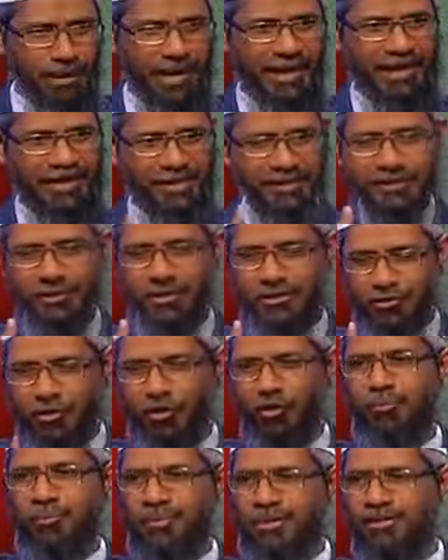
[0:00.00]
marrying a
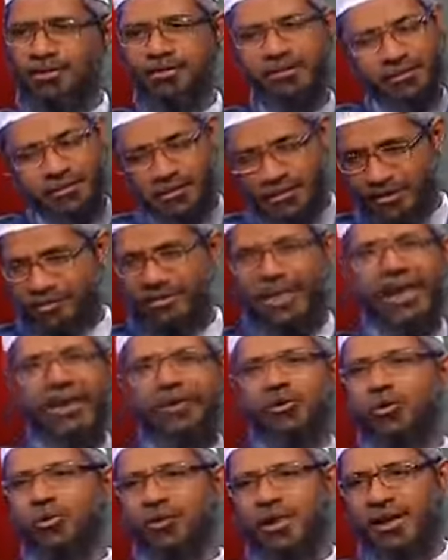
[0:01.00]
European. It
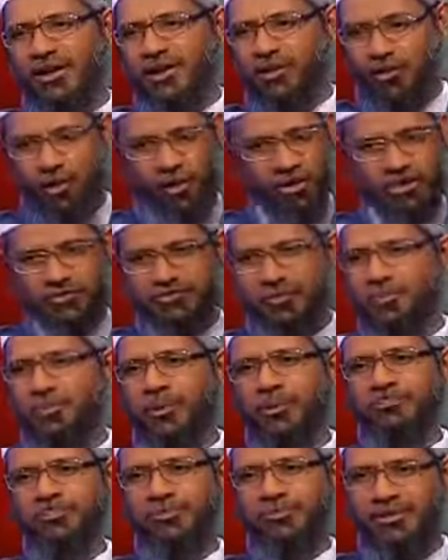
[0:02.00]
can go well, not it's
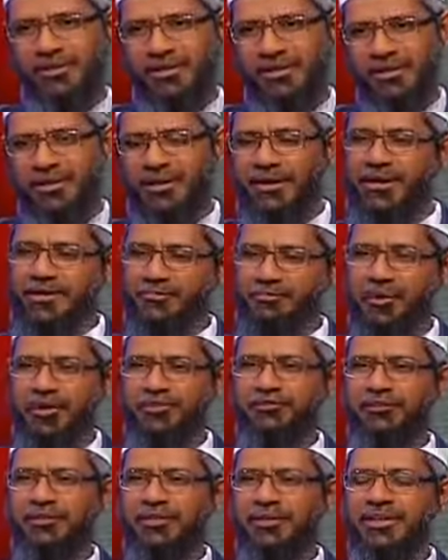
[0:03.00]
not possible. It's
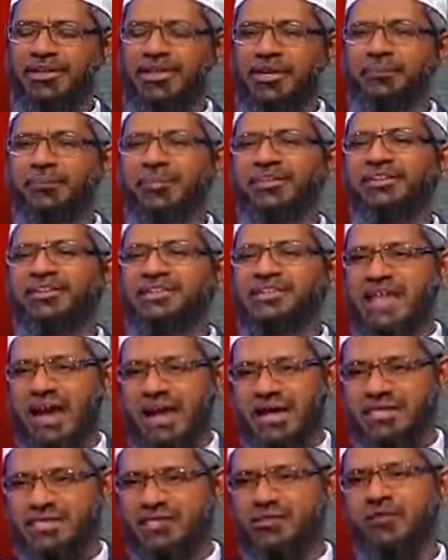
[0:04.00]
possible, but the
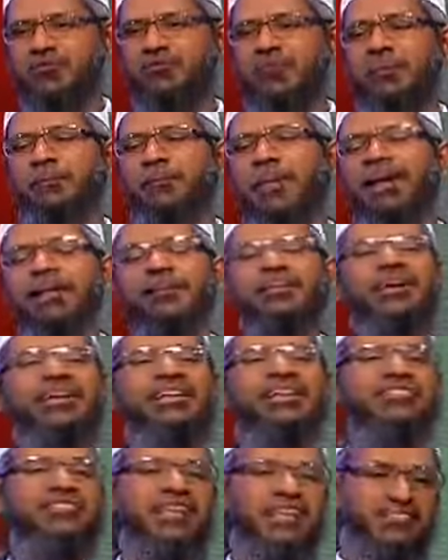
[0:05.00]
chances of
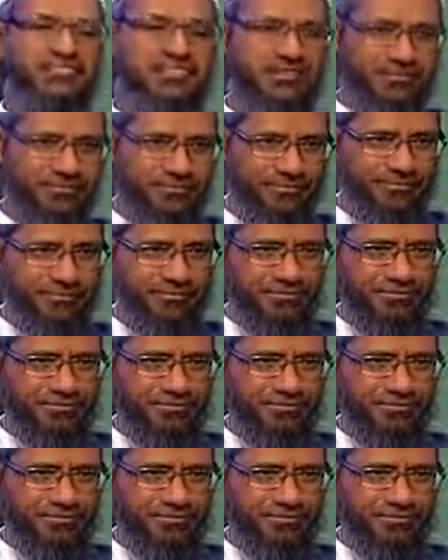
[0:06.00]
compatibility is less.